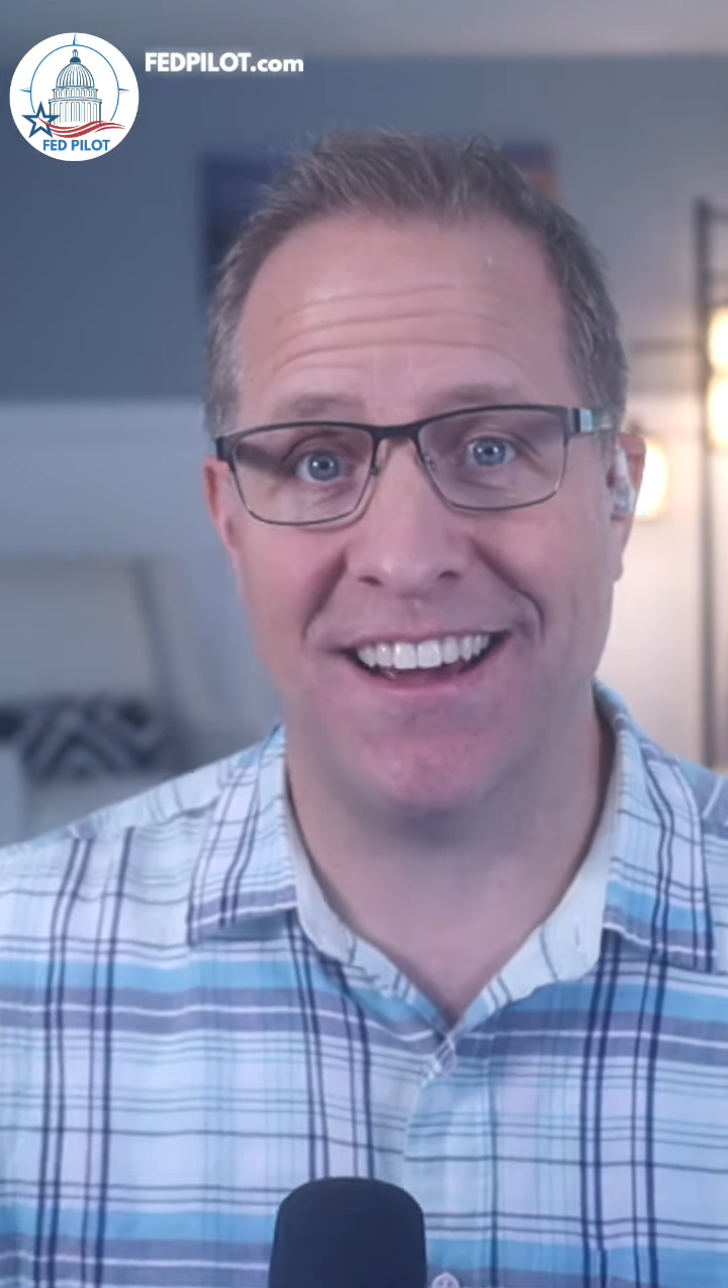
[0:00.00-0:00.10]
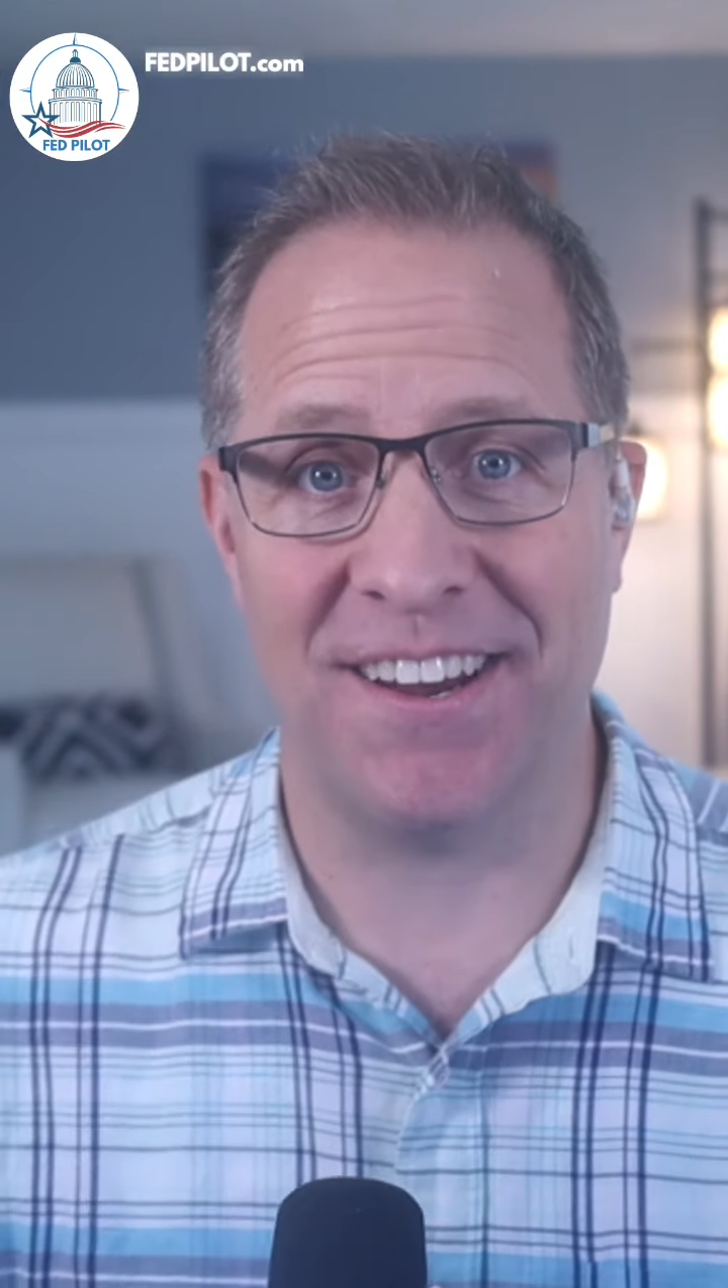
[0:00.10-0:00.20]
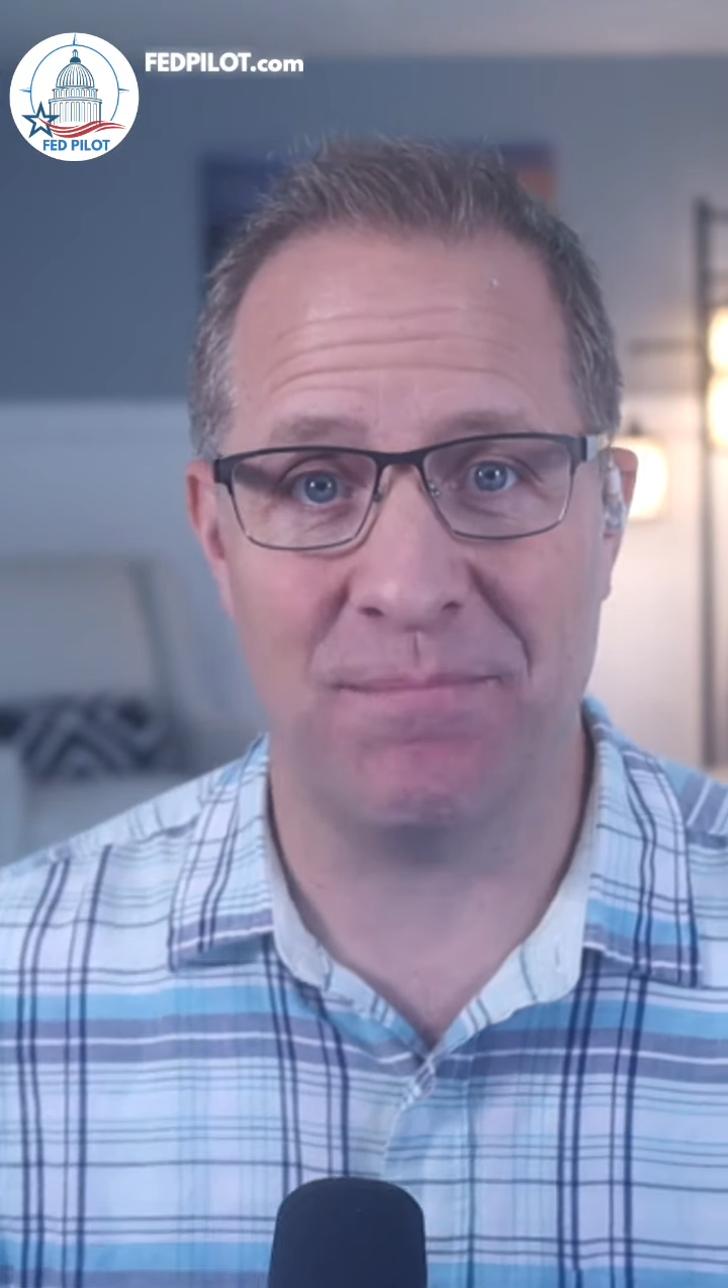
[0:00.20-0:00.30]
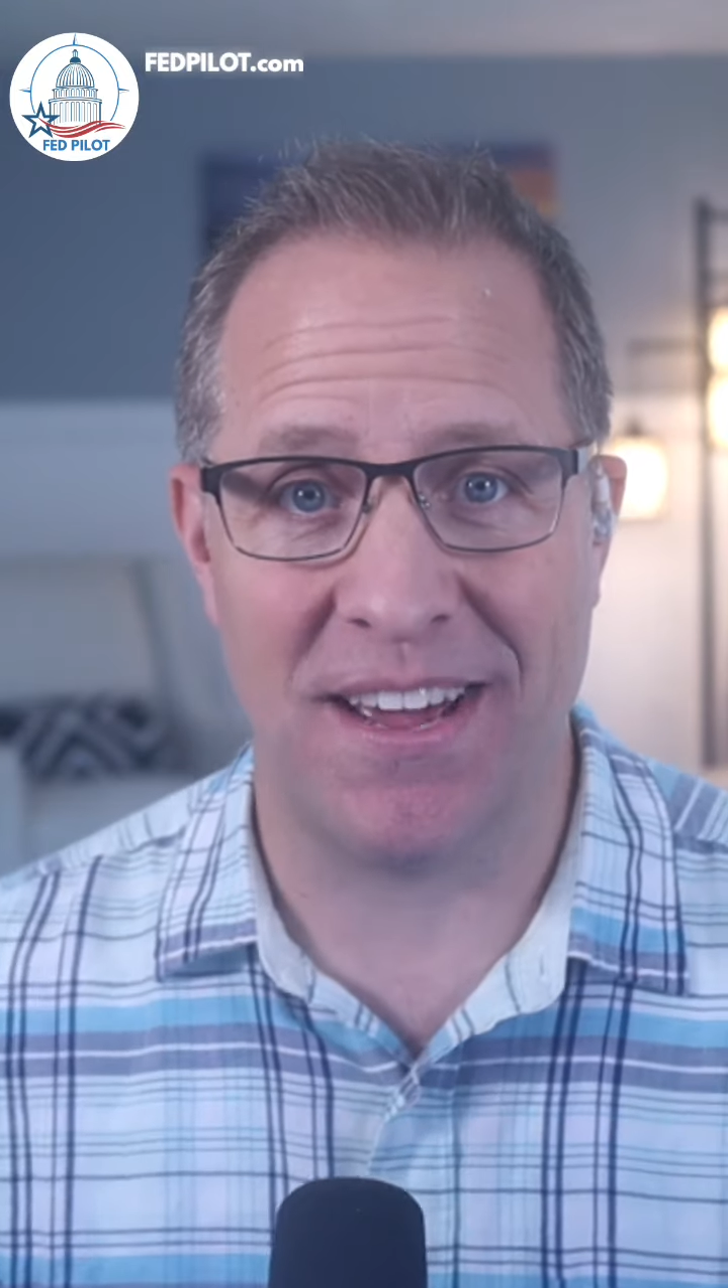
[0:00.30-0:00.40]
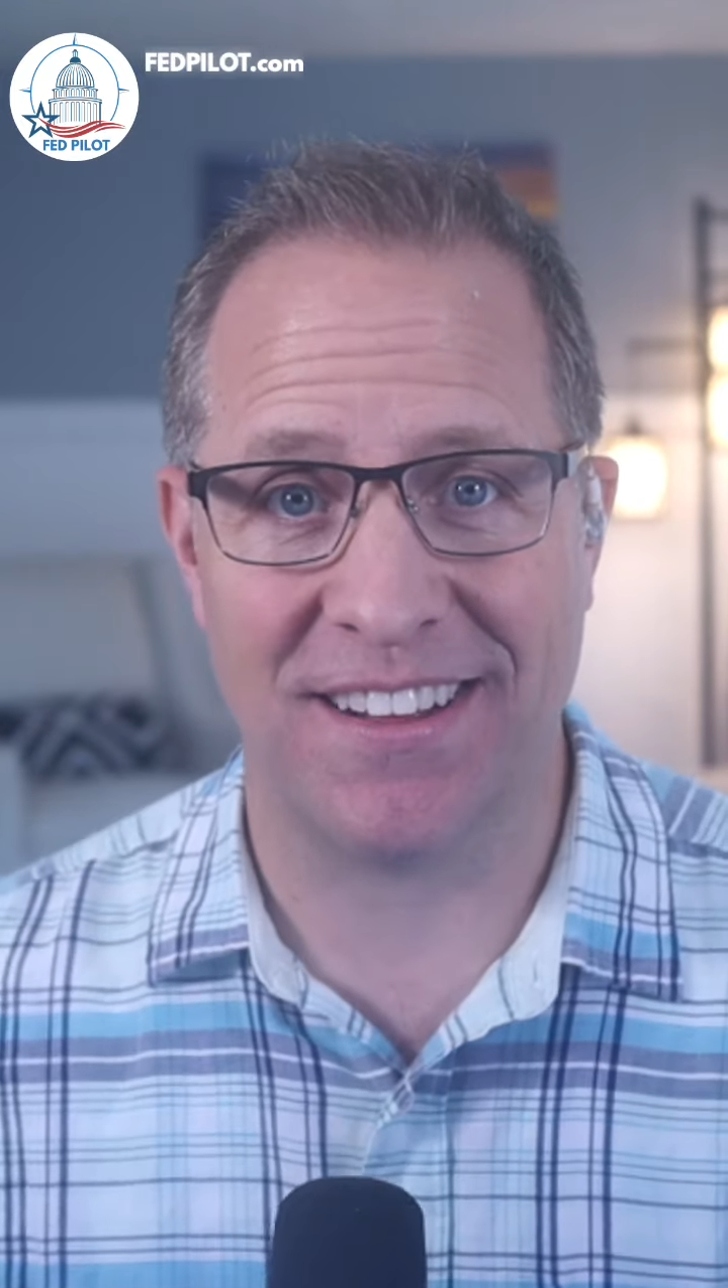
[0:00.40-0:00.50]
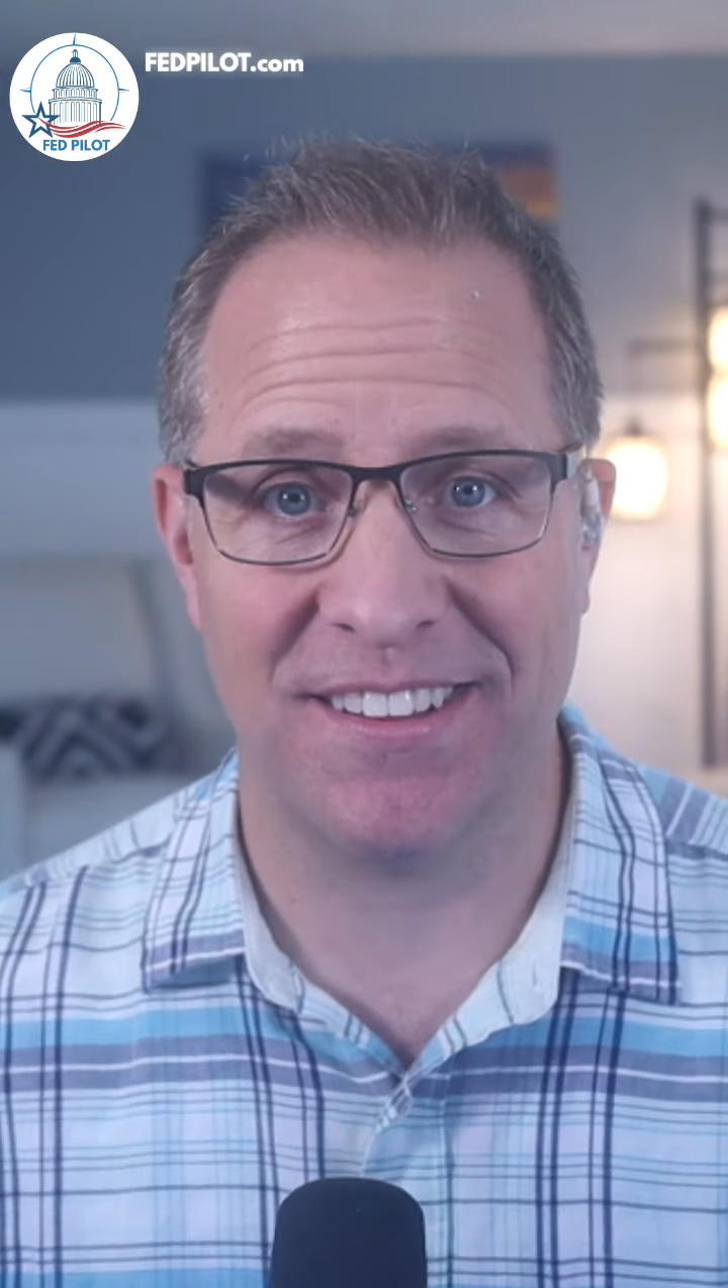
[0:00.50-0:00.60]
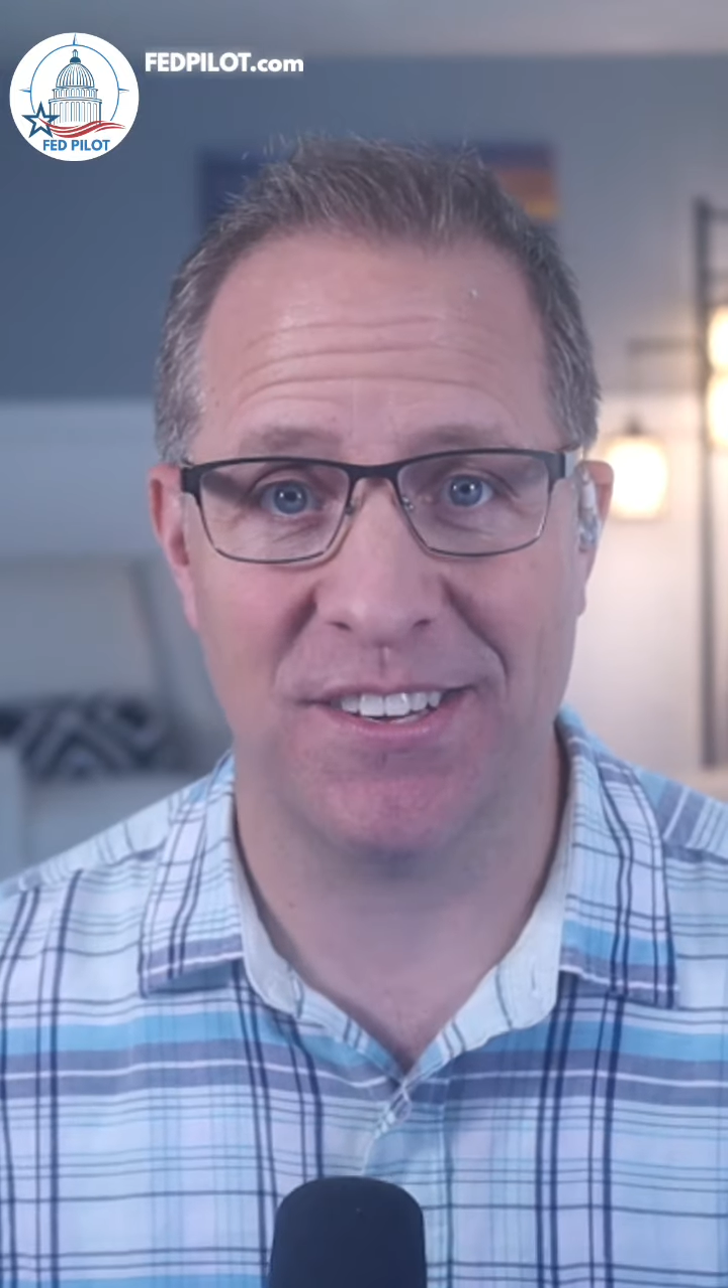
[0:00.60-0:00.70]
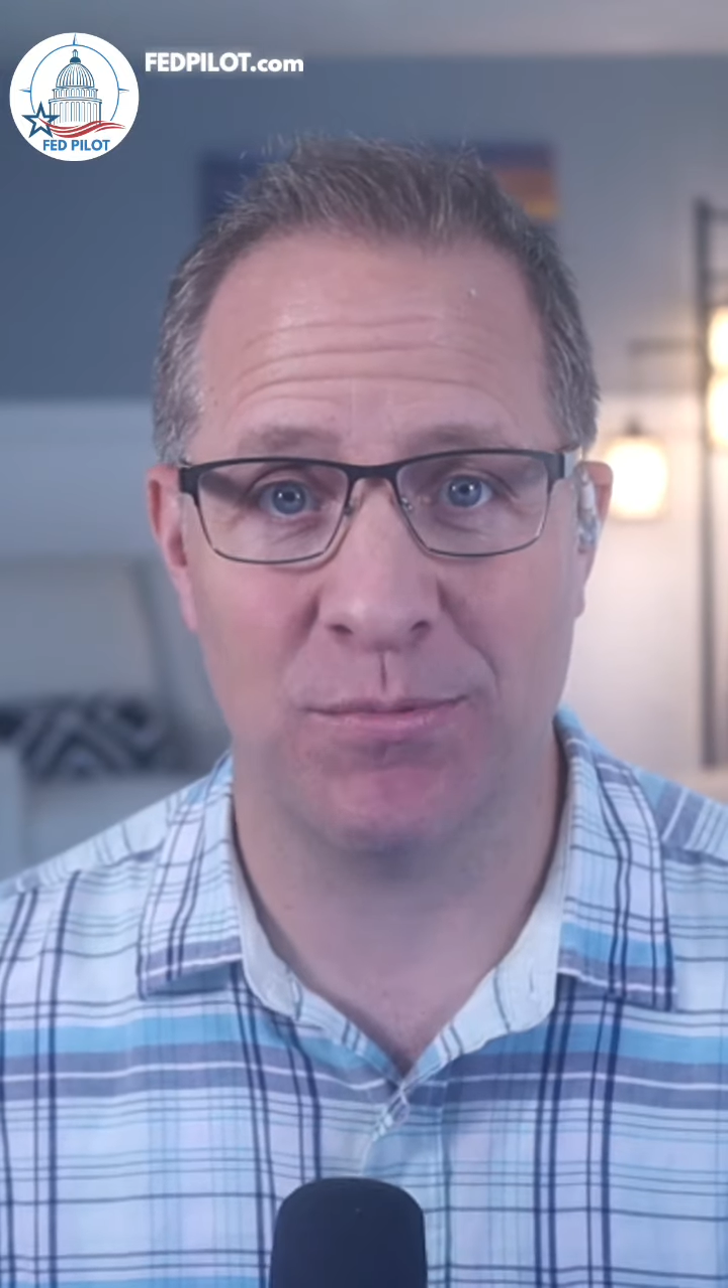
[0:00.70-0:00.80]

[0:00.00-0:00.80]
automatically